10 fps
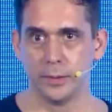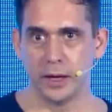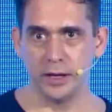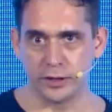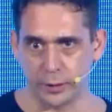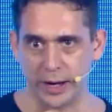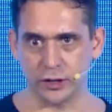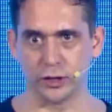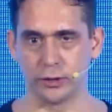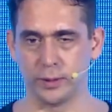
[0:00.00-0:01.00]

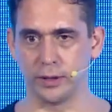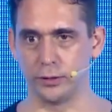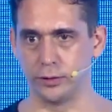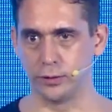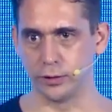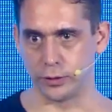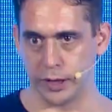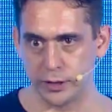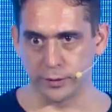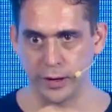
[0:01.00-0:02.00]
interactions with those users or
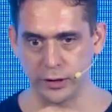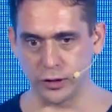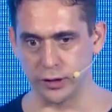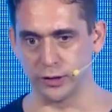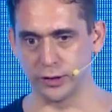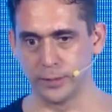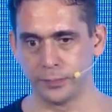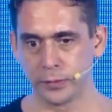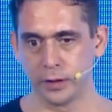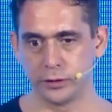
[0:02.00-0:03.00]
interventions
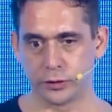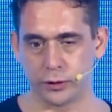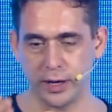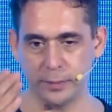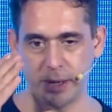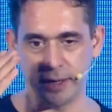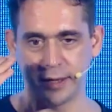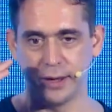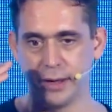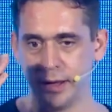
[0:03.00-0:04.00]
to try to
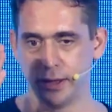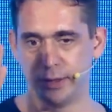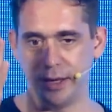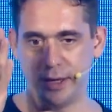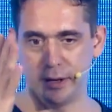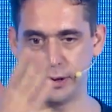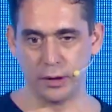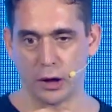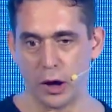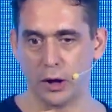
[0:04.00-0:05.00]
make the
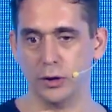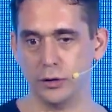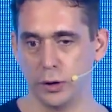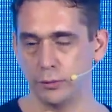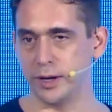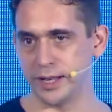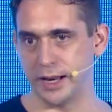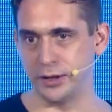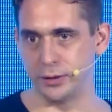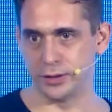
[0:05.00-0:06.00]

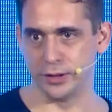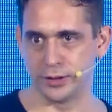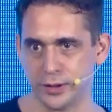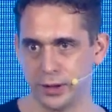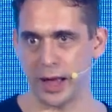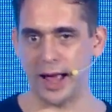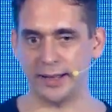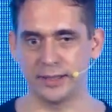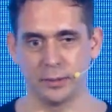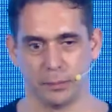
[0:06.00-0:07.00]
non-retained users
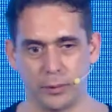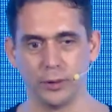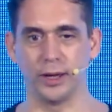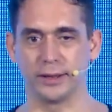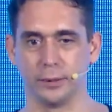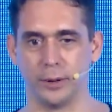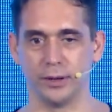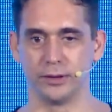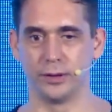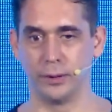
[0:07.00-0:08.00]
act more like the
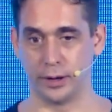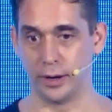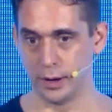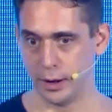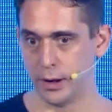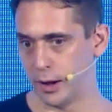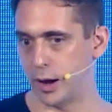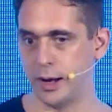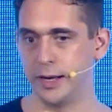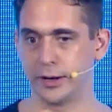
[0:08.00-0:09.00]
ones who are
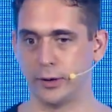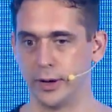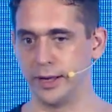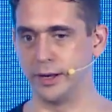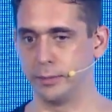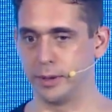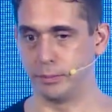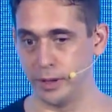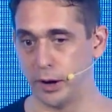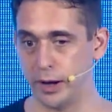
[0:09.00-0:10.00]
highly correlated
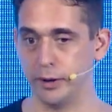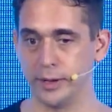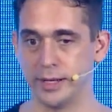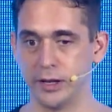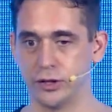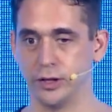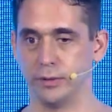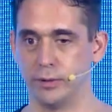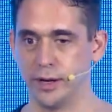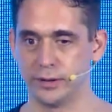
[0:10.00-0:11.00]
with higher retention,
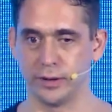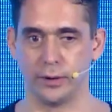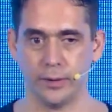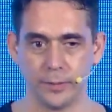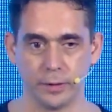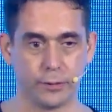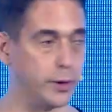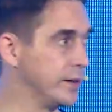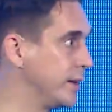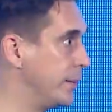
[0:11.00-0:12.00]
right? So,
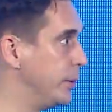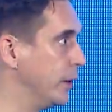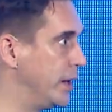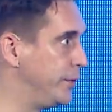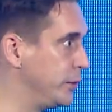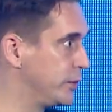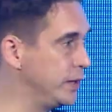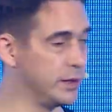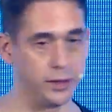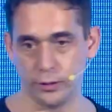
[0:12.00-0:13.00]
for example, if you
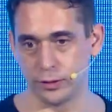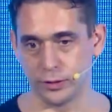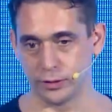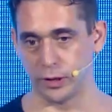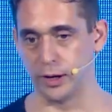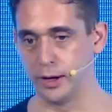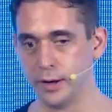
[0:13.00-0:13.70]
see that users are